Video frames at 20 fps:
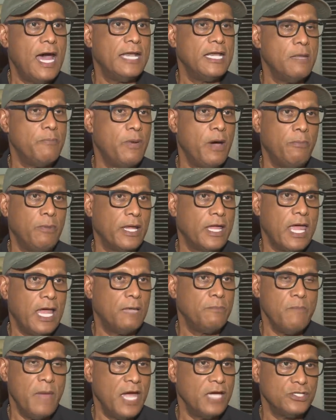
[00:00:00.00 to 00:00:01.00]
and the public
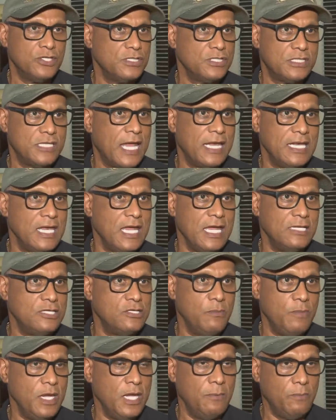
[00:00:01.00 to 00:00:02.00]
health measures that
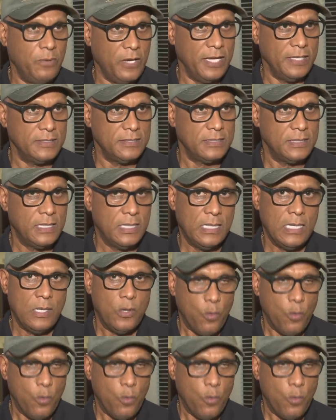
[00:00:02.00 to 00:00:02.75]
need to be in place.